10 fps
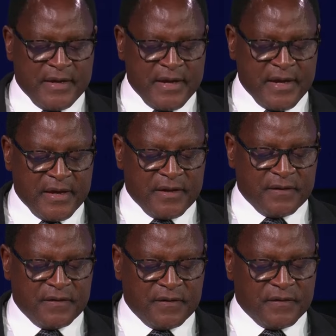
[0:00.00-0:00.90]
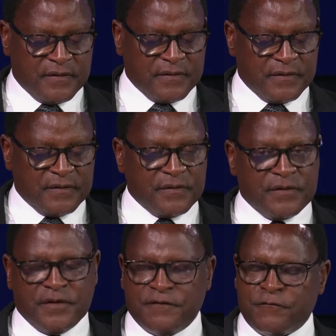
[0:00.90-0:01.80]
And
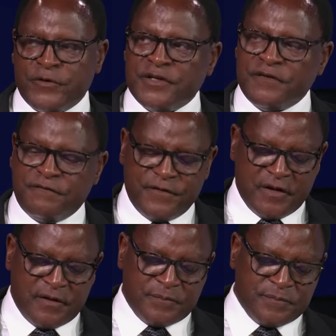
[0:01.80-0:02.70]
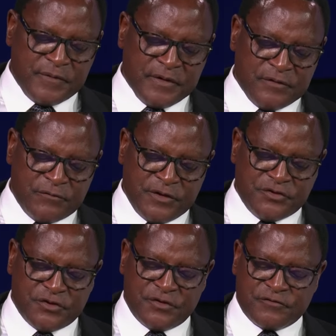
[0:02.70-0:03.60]
if we develop
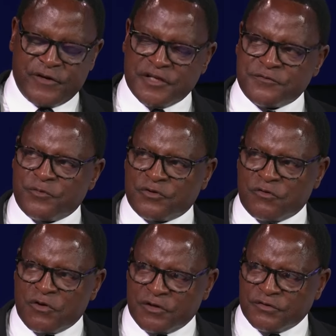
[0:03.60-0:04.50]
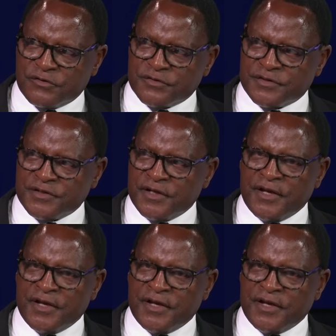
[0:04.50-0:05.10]
regional transport corridors